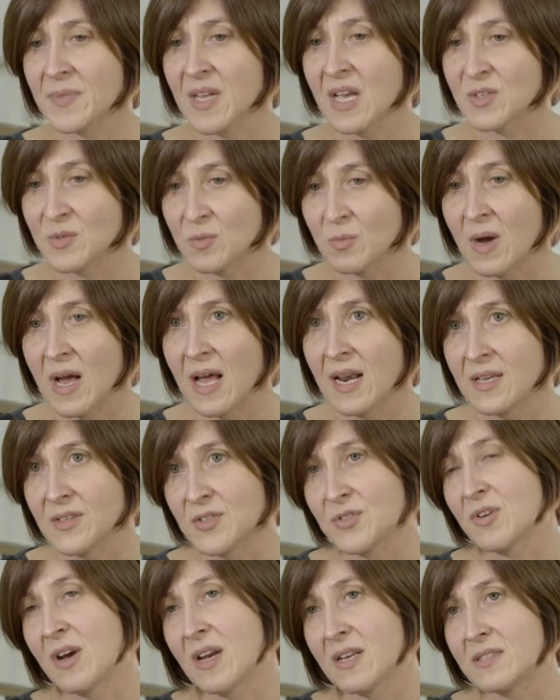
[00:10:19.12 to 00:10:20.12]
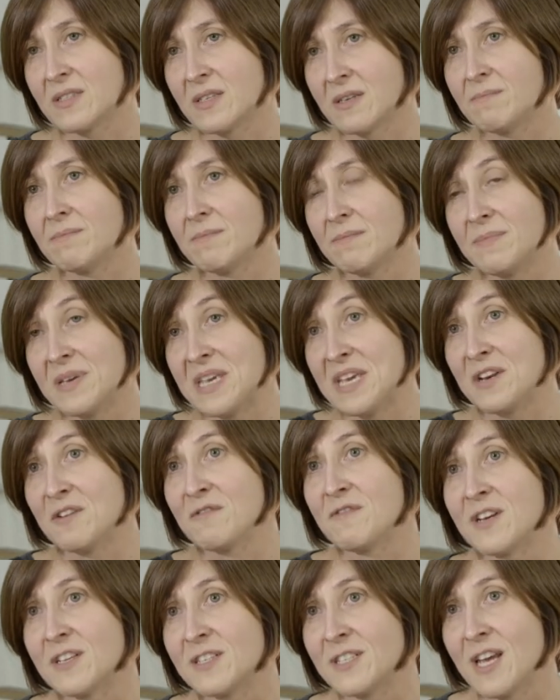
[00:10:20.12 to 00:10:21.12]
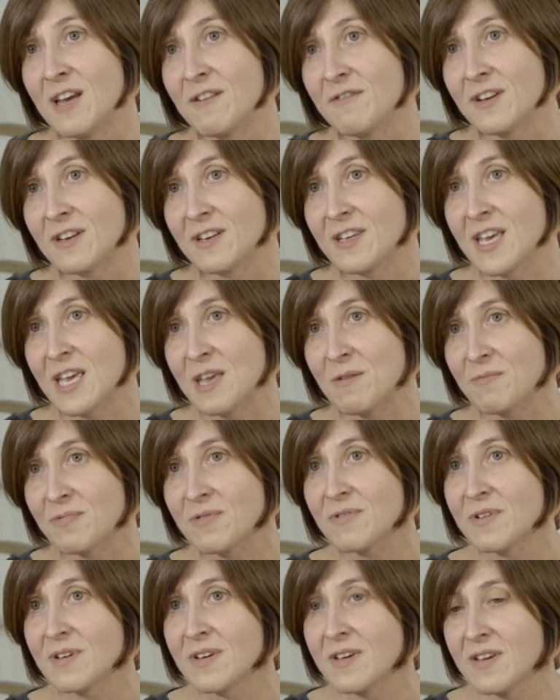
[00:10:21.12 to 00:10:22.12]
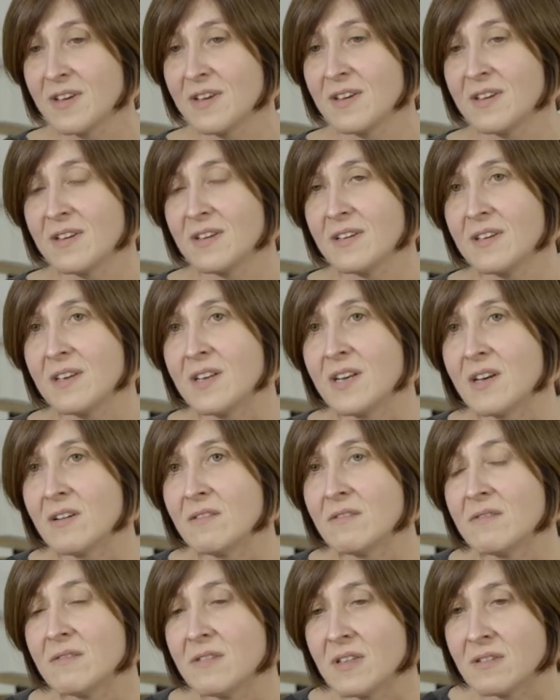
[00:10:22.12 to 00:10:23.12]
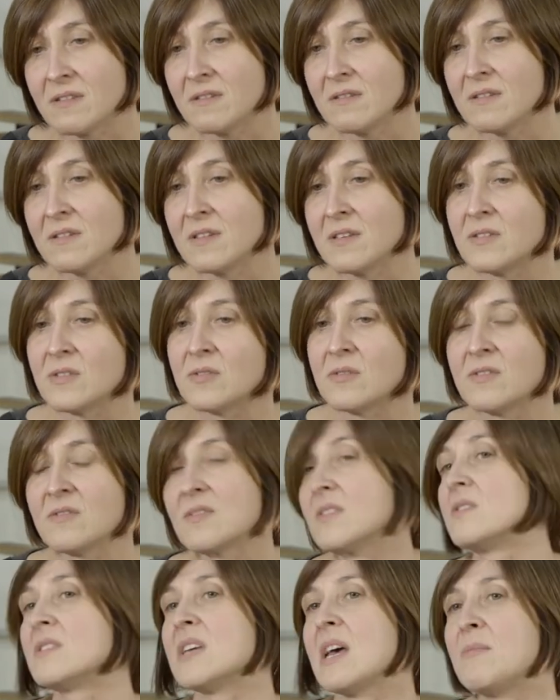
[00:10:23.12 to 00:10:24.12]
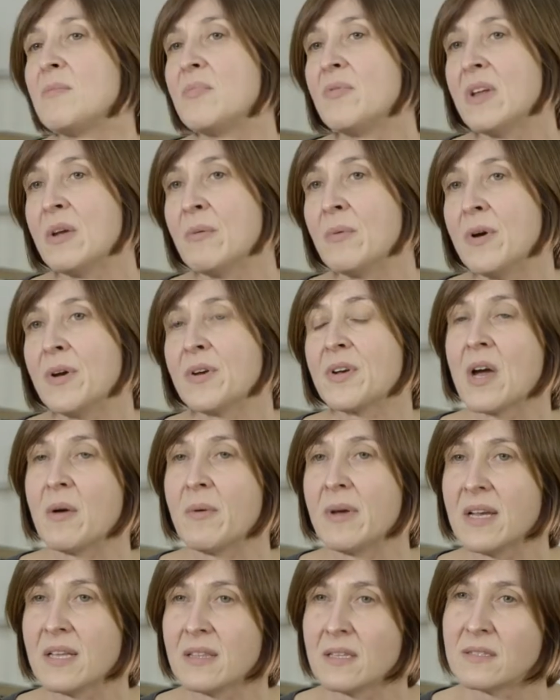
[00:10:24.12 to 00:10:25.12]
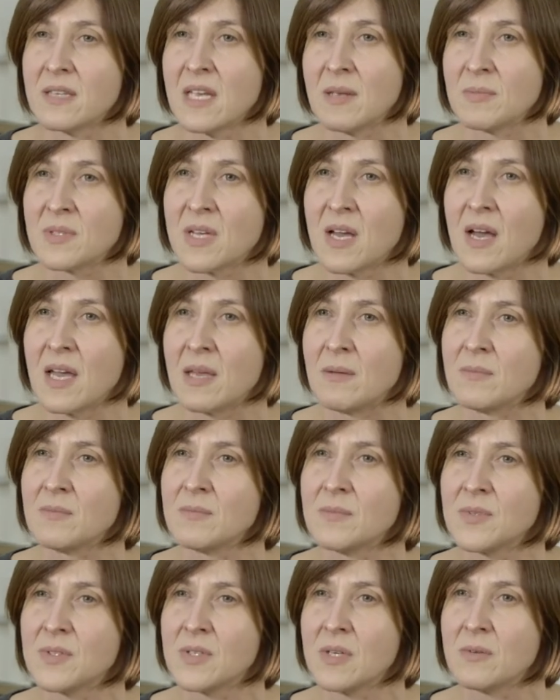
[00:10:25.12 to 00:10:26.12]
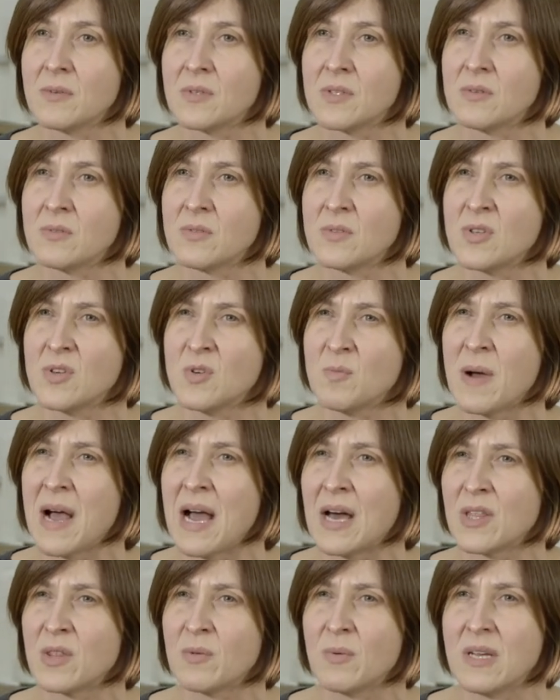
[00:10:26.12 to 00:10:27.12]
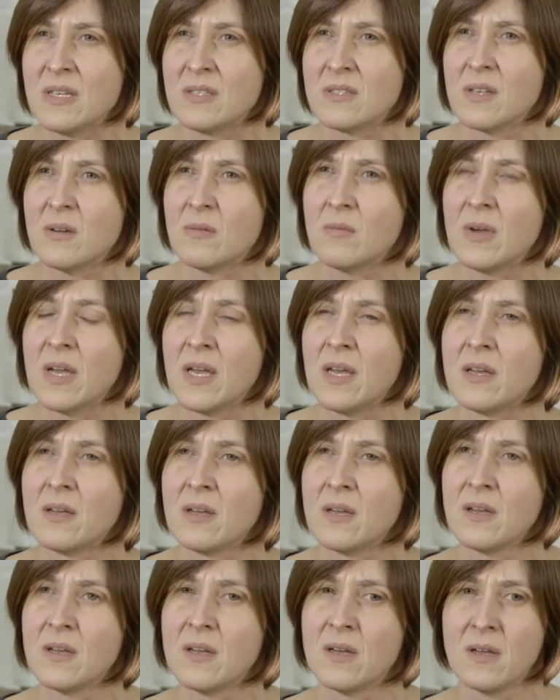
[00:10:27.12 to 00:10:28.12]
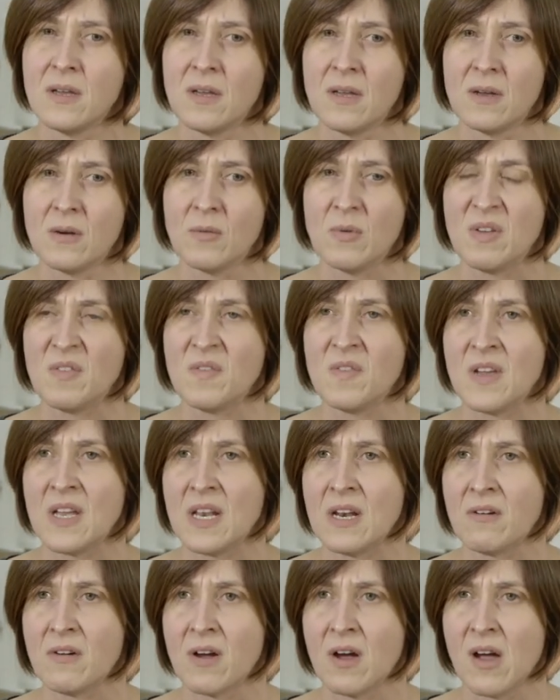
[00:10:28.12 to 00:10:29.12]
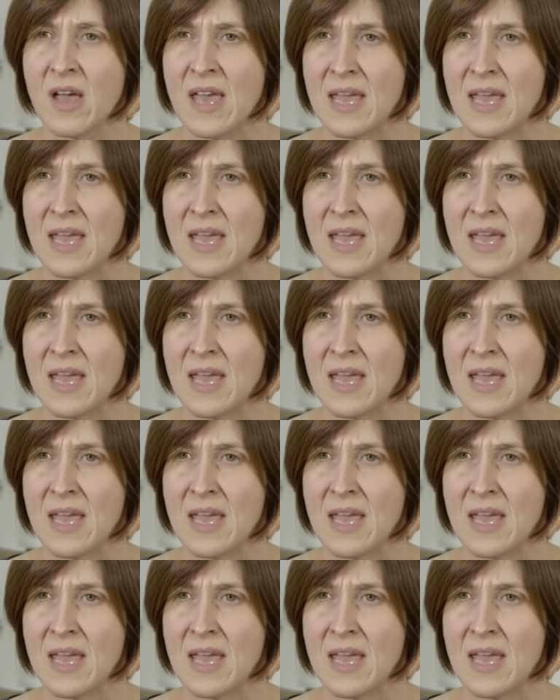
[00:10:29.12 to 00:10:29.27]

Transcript: as well as trying to be innovative and keep, you know, the sort of contemporary work going at the same time. So it's those two pathways that we feel are our